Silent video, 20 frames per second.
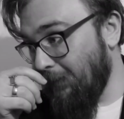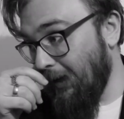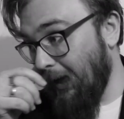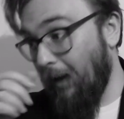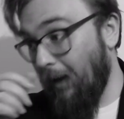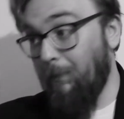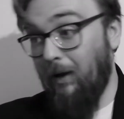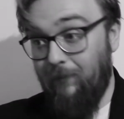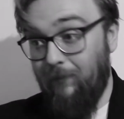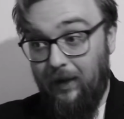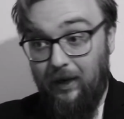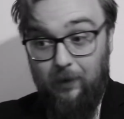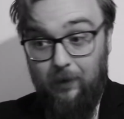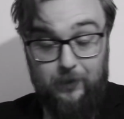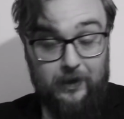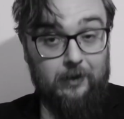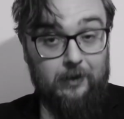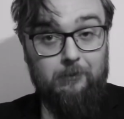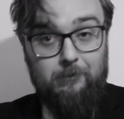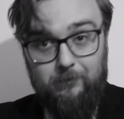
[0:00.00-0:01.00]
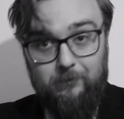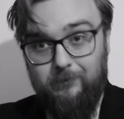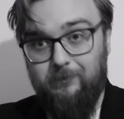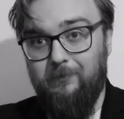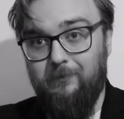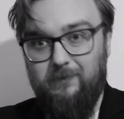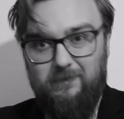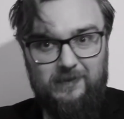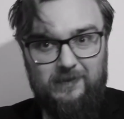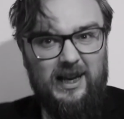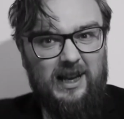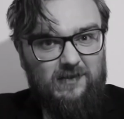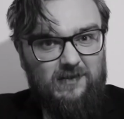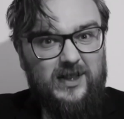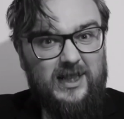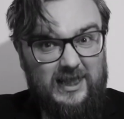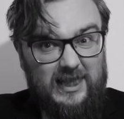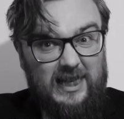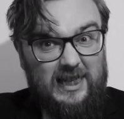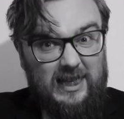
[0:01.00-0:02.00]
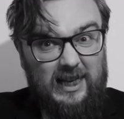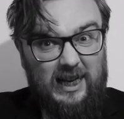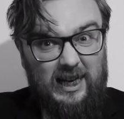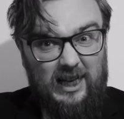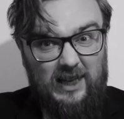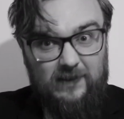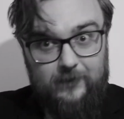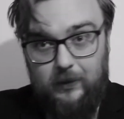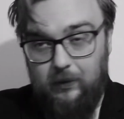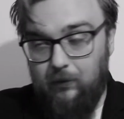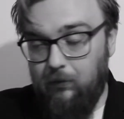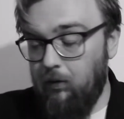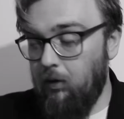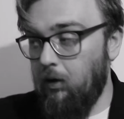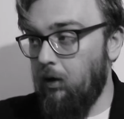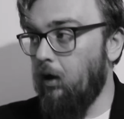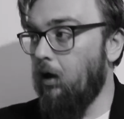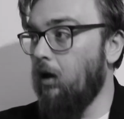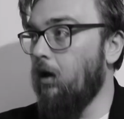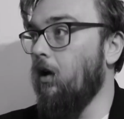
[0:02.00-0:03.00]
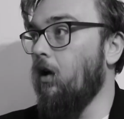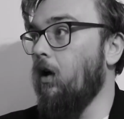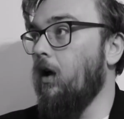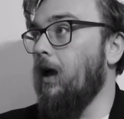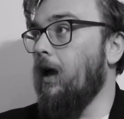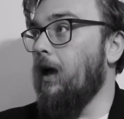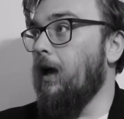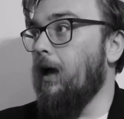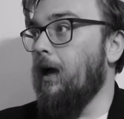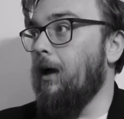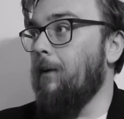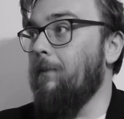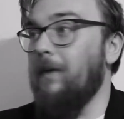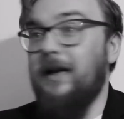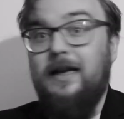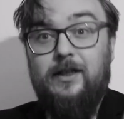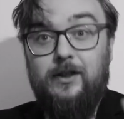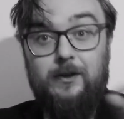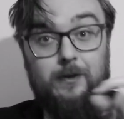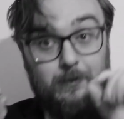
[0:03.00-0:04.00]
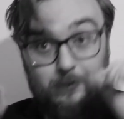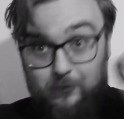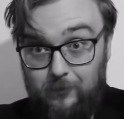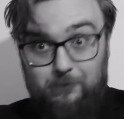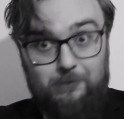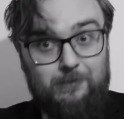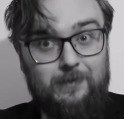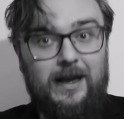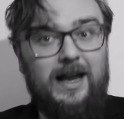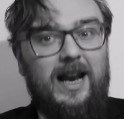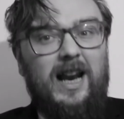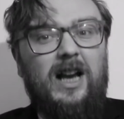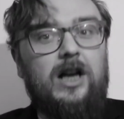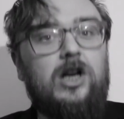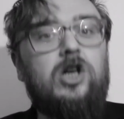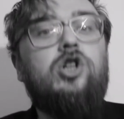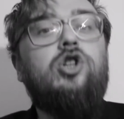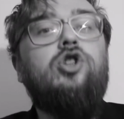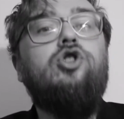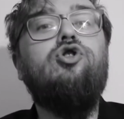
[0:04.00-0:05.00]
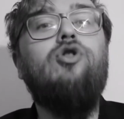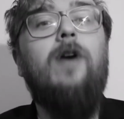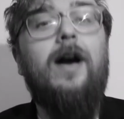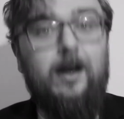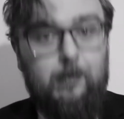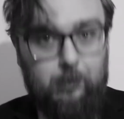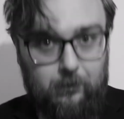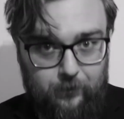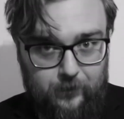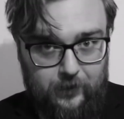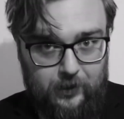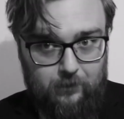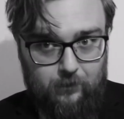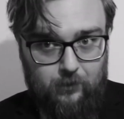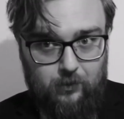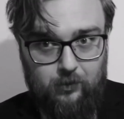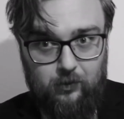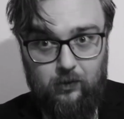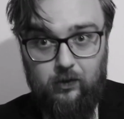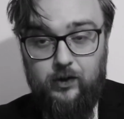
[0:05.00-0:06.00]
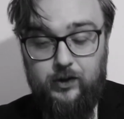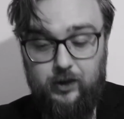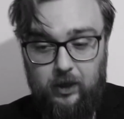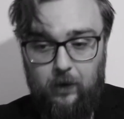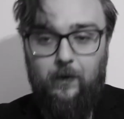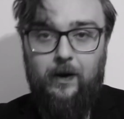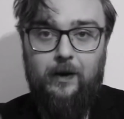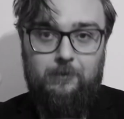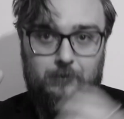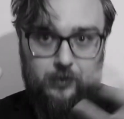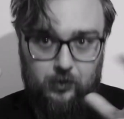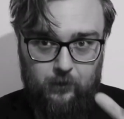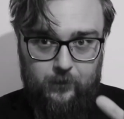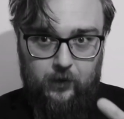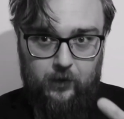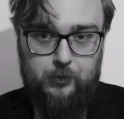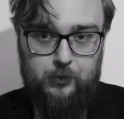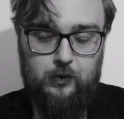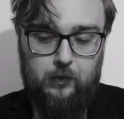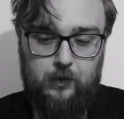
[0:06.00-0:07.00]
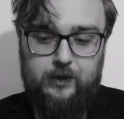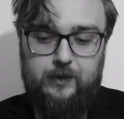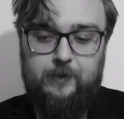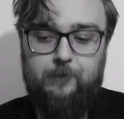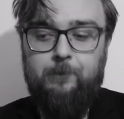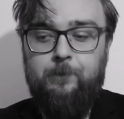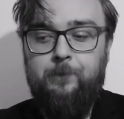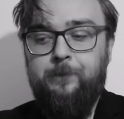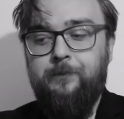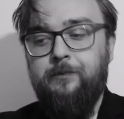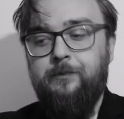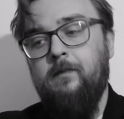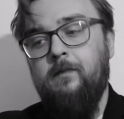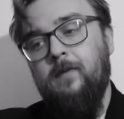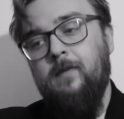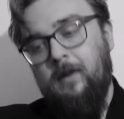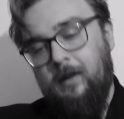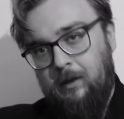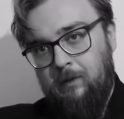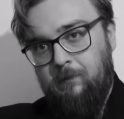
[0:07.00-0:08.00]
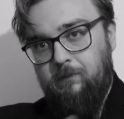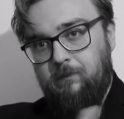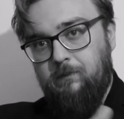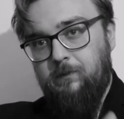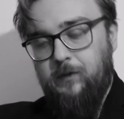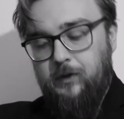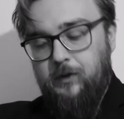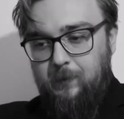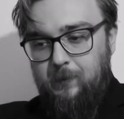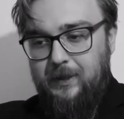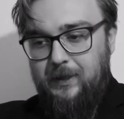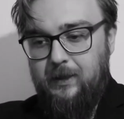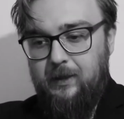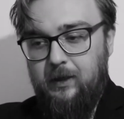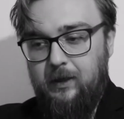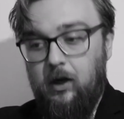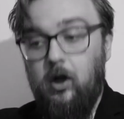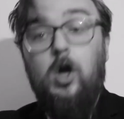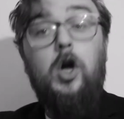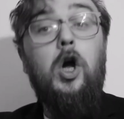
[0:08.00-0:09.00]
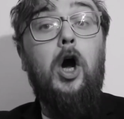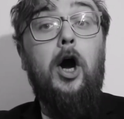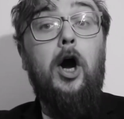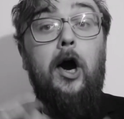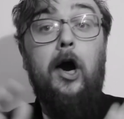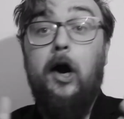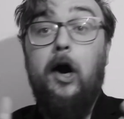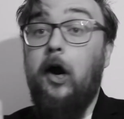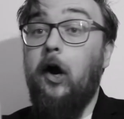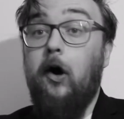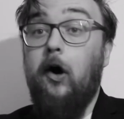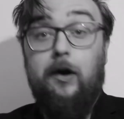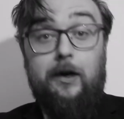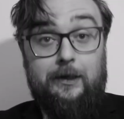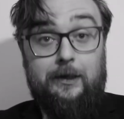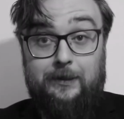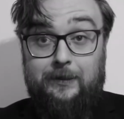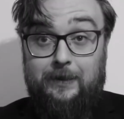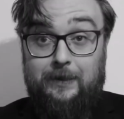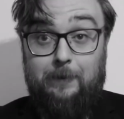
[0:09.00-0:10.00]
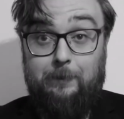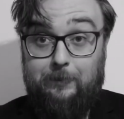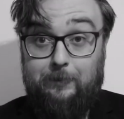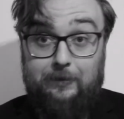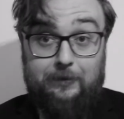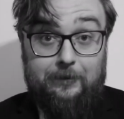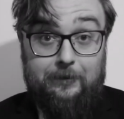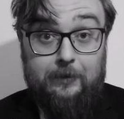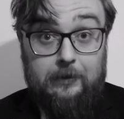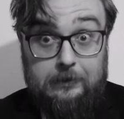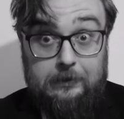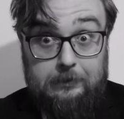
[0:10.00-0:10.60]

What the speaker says: and by that I mean in the city I live in, is an incredible feat of good luck. So I saw the opportunity, submitted, got accepted.